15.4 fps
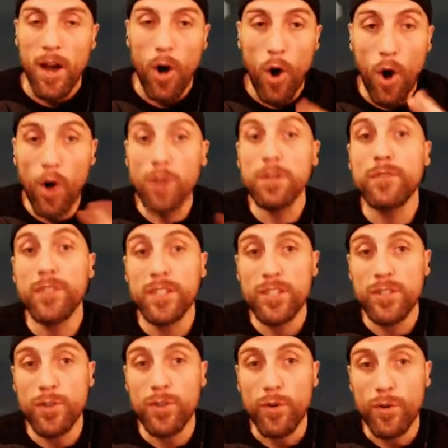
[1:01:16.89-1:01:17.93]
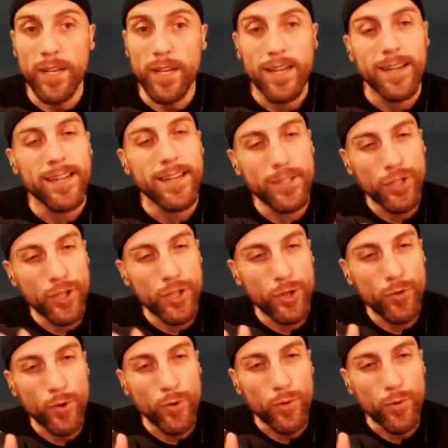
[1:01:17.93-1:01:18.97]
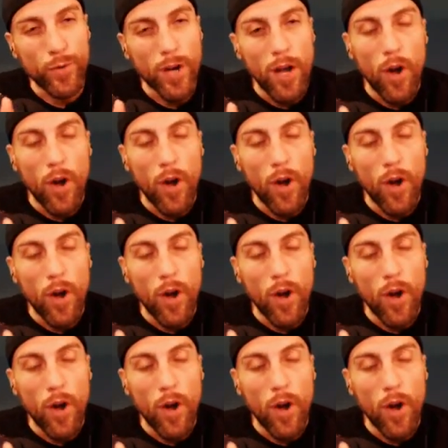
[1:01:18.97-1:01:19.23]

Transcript: All of this story is true.